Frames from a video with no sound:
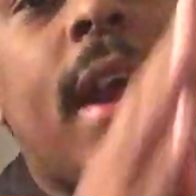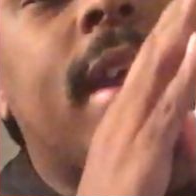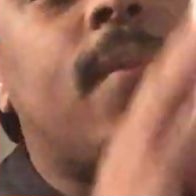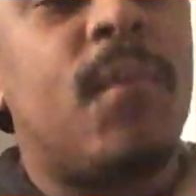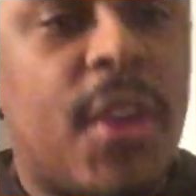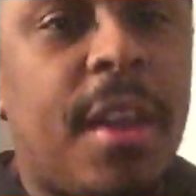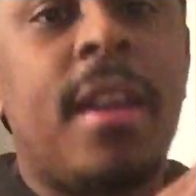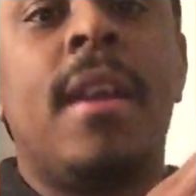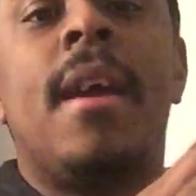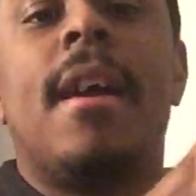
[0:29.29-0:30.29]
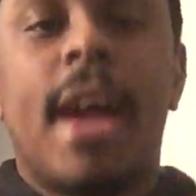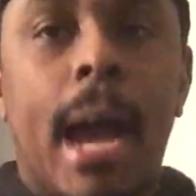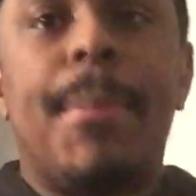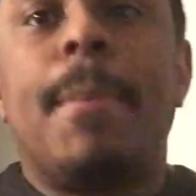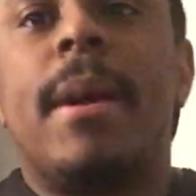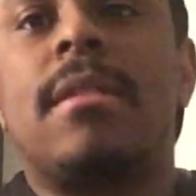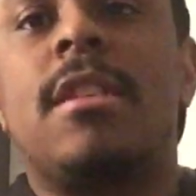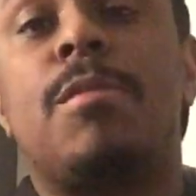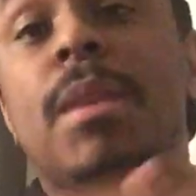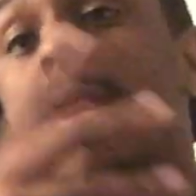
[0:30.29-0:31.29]
I am very happy about
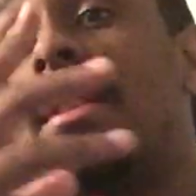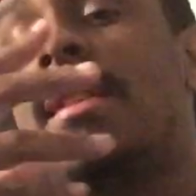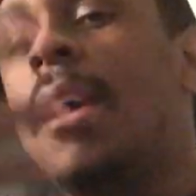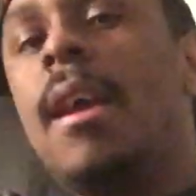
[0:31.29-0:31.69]
this because